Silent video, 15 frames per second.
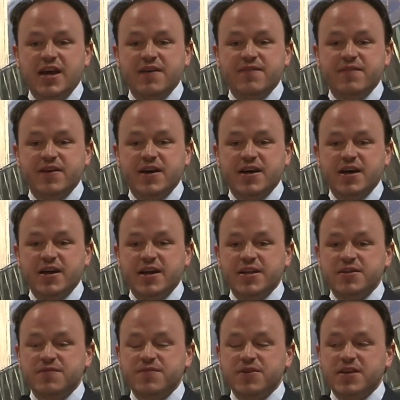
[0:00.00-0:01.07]
have uh,
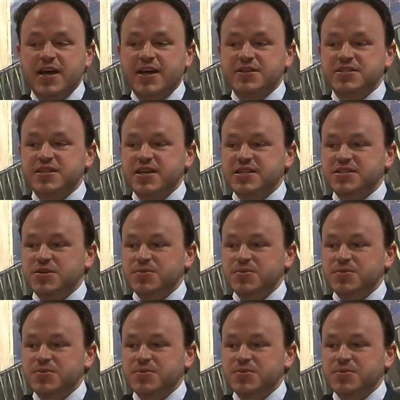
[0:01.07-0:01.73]
another full house then.